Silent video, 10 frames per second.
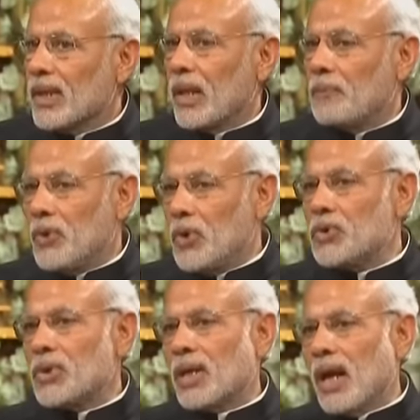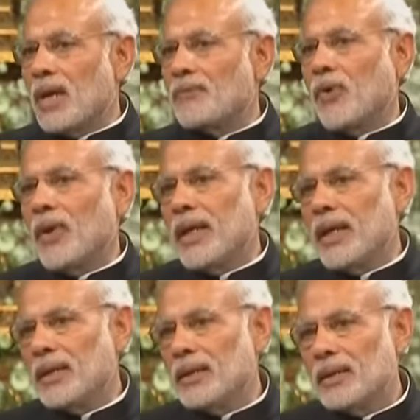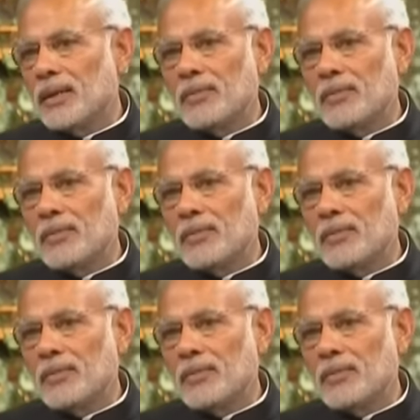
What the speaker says: the future unfolding